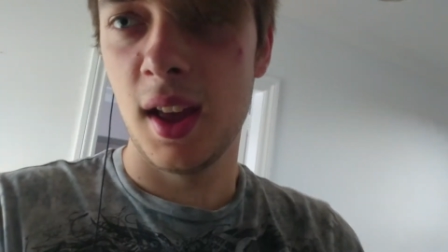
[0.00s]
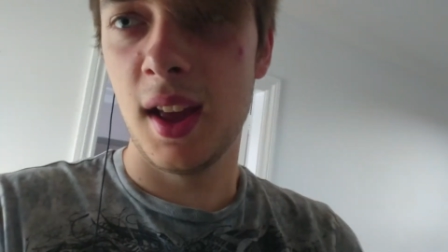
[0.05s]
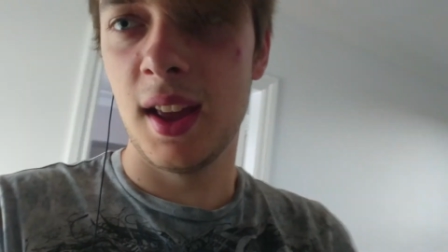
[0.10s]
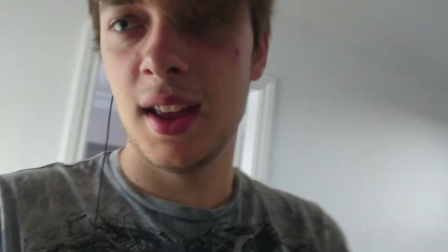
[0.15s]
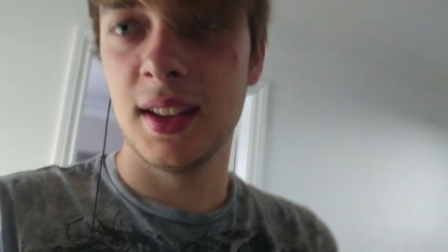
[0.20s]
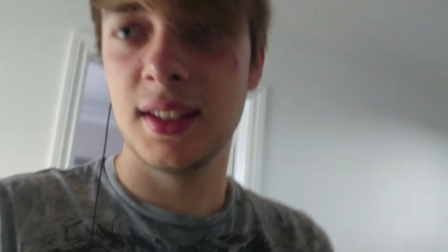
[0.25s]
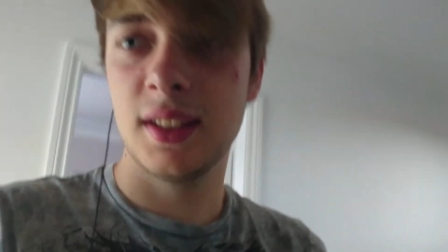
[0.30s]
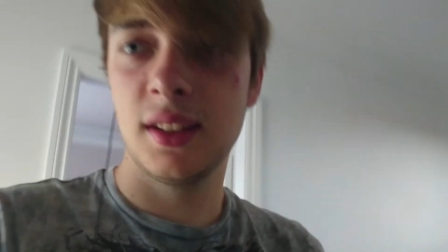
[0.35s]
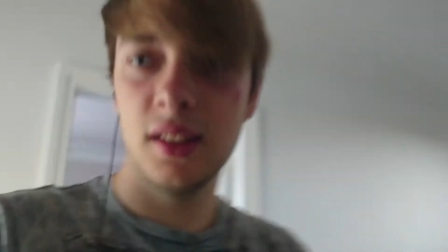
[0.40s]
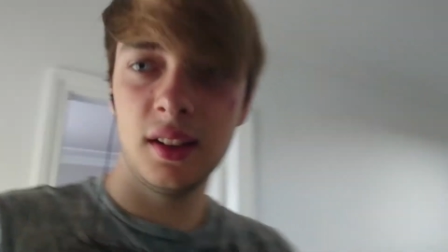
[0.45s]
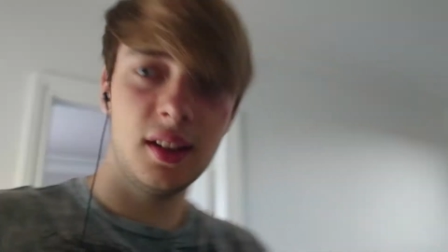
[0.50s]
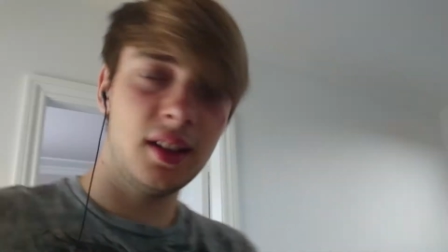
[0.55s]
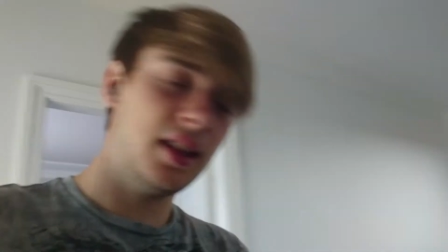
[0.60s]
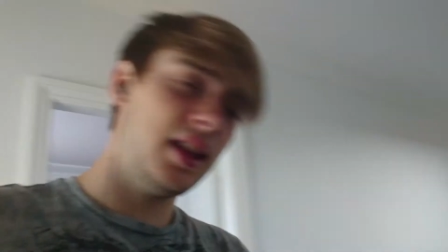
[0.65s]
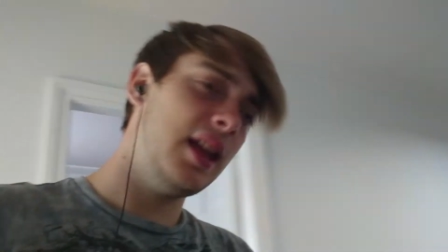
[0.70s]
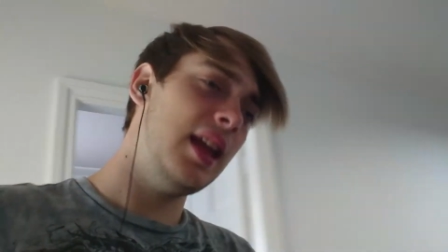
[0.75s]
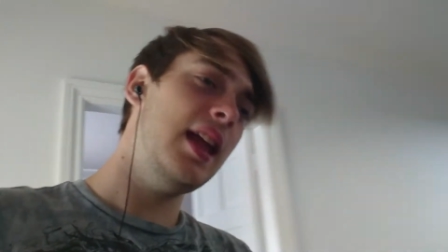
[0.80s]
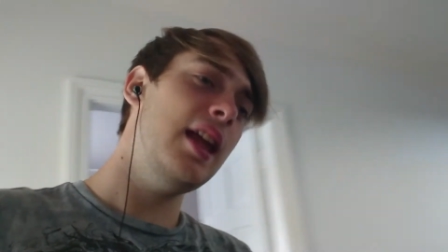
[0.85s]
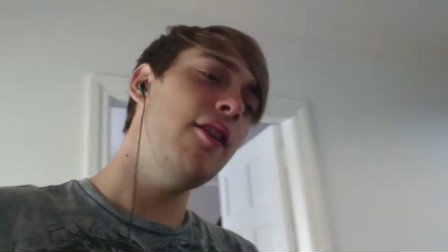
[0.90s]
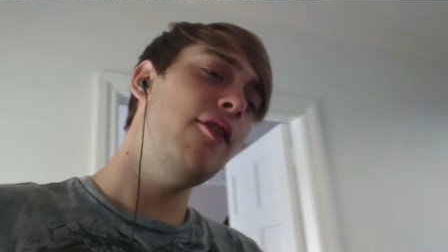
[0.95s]
Is that
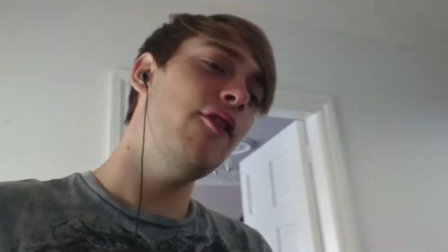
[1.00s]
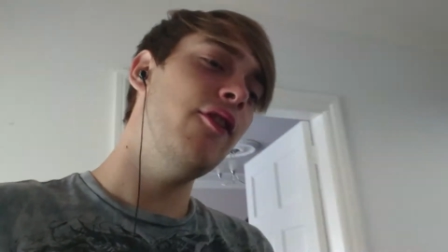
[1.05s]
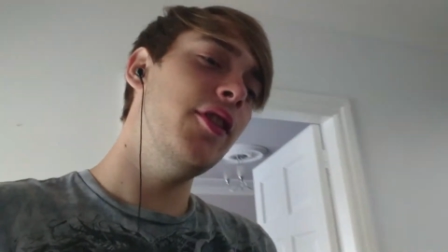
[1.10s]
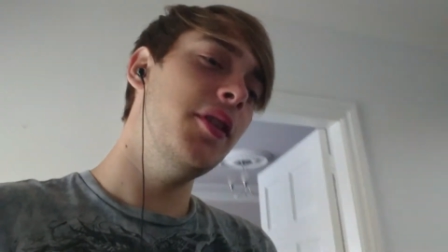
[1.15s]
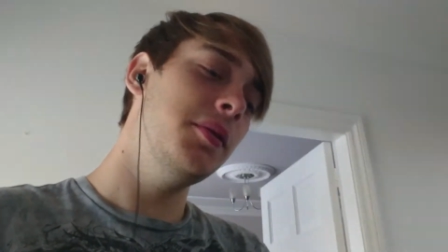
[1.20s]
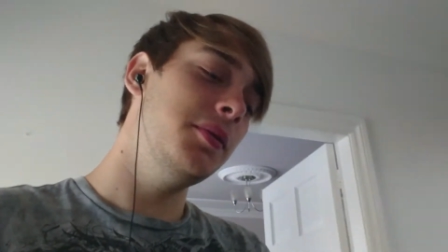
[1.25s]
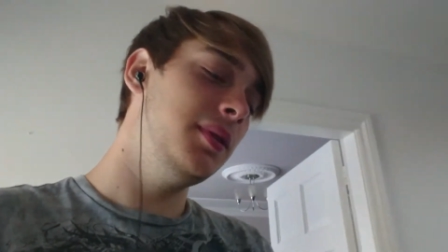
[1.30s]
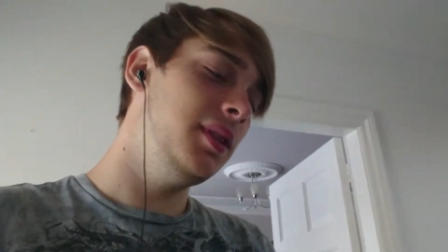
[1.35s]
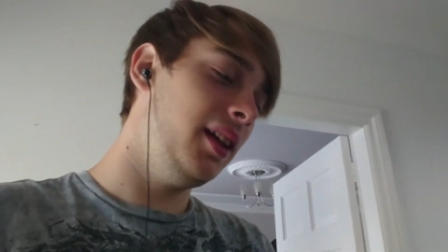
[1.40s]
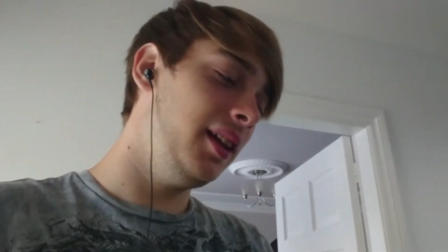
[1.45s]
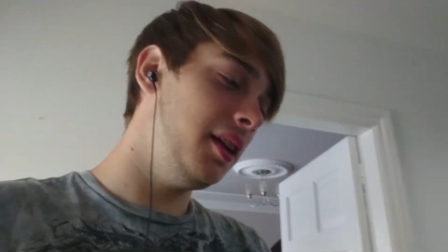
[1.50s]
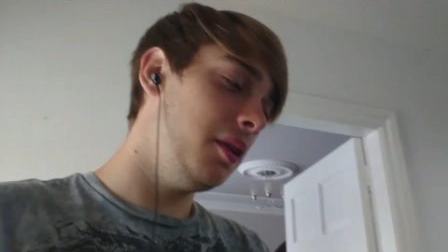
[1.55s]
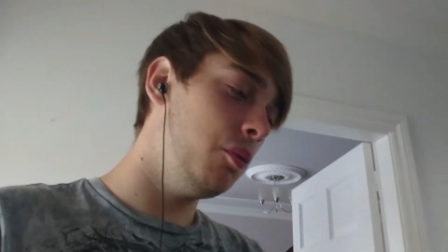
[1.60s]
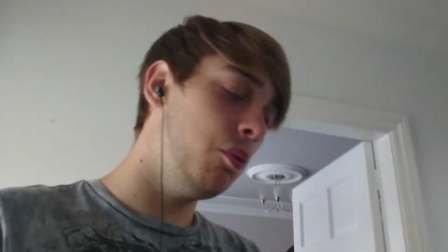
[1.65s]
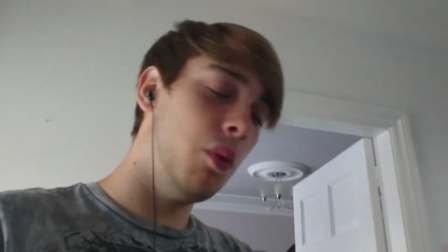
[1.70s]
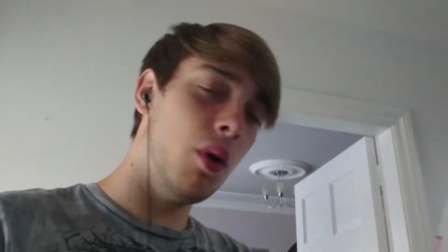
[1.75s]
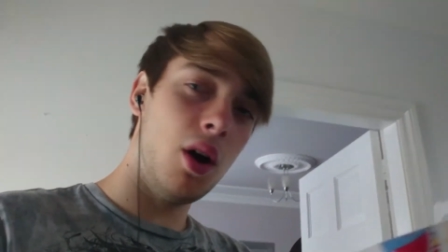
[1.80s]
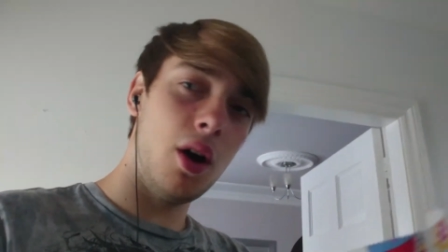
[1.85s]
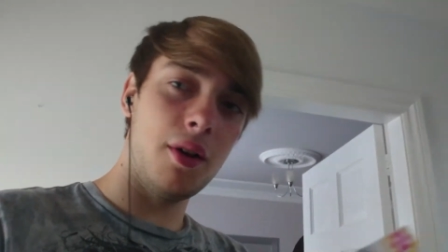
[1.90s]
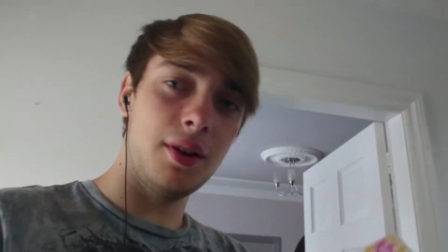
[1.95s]
if you like
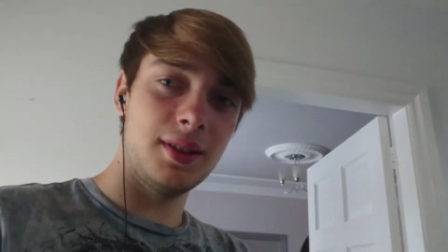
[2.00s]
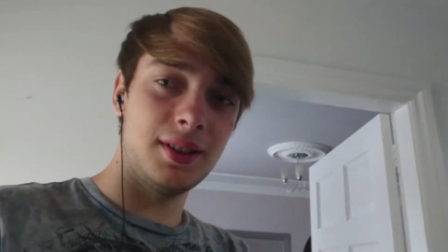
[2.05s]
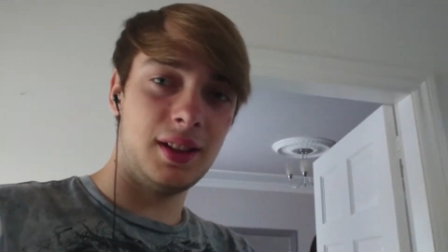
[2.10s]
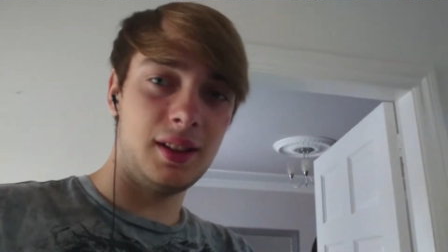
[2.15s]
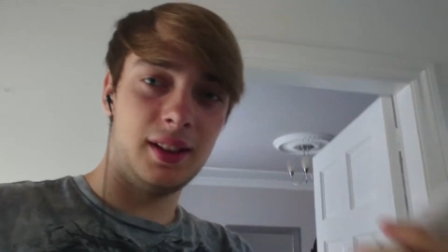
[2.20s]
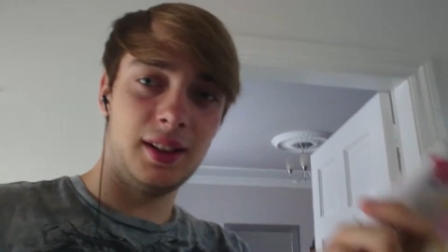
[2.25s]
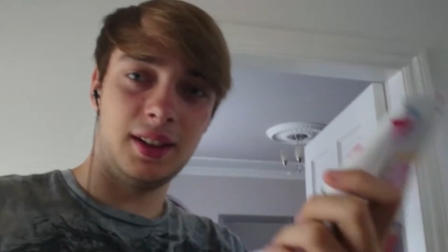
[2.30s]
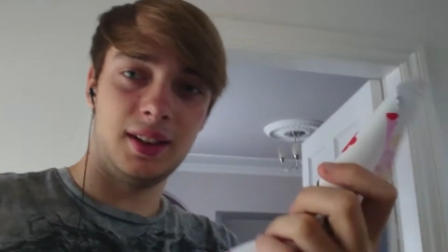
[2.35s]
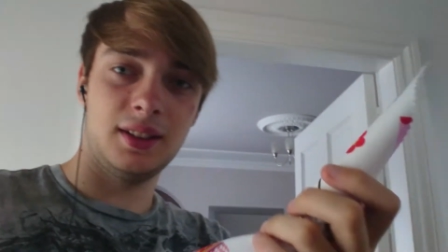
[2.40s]
were into like